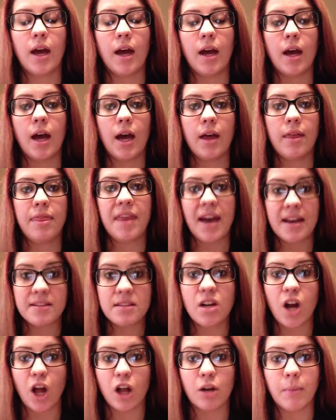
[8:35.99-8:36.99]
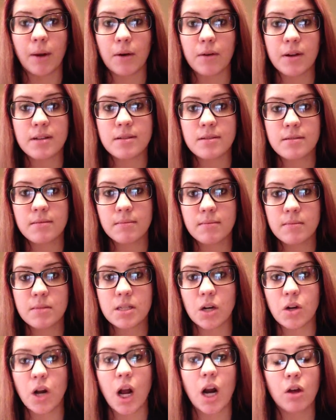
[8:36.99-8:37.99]
$1,000 bonus.
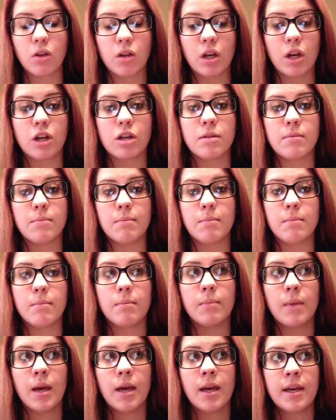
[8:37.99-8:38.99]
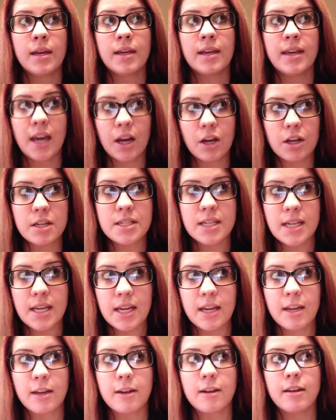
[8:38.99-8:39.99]
So not only are you
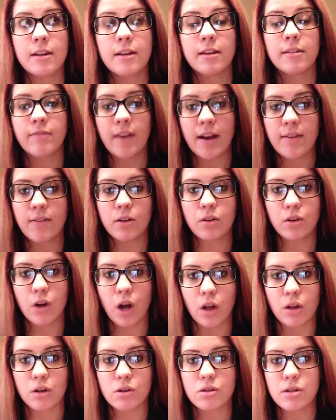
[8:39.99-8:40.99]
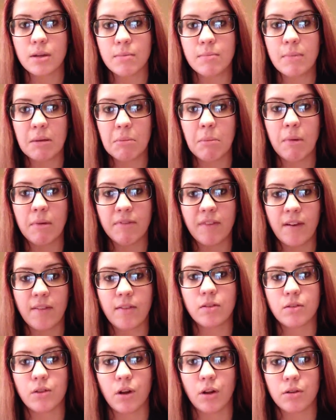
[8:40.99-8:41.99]
guaranteed $500, a minimum of
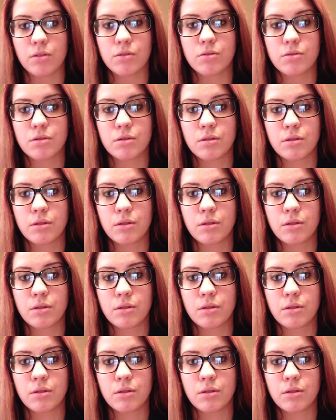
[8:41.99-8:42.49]
$500,